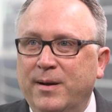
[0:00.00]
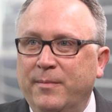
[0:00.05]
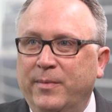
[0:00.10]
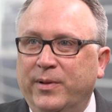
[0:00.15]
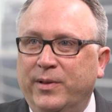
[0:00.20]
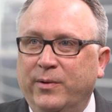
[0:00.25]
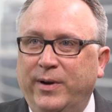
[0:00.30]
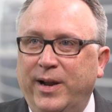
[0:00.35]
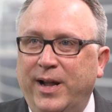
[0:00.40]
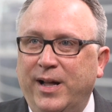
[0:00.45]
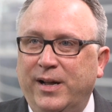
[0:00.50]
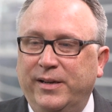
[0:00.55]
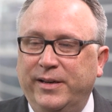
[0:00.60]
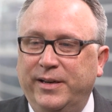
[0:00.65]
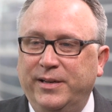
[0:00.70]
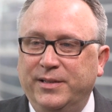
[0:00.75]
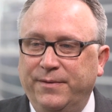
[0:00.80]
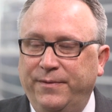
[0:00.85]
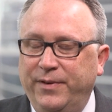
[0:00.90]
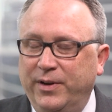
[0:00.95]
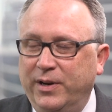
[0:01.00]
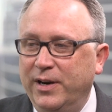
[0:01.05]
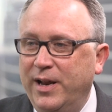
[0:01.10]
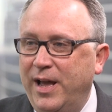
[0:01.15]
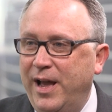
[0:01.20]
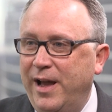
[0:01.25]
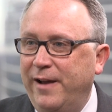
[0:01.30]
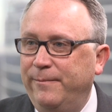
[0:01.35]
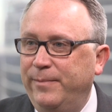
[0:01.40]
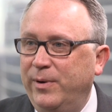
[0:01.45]
but the reality is, if you're going
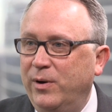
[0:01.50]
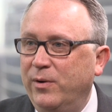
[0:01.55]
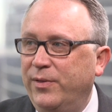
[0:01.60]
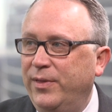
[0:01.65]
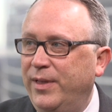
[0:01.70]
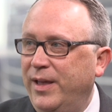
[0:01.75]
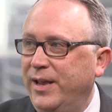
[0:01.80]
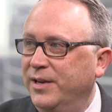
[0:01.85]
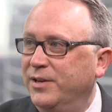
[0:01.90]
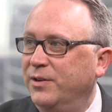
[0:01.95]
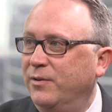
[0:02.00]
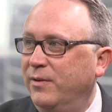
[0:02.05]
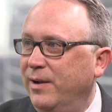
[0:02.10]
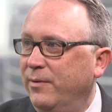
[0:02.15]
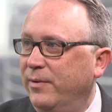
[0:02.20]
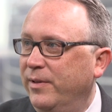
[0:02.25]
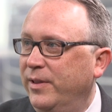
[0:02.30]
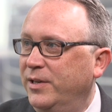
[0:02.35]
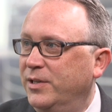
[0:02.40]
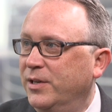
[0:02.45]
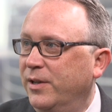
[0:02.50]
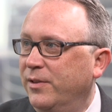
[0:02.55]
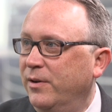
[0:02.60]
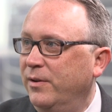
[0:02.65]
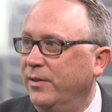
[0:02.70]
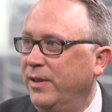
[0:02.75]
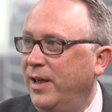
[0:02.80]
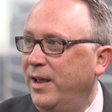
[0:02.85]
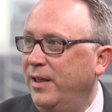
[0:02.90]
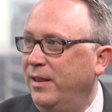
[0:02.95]
to have both, they integrate with each other
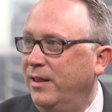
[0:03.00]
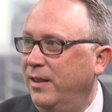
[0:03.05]
and they,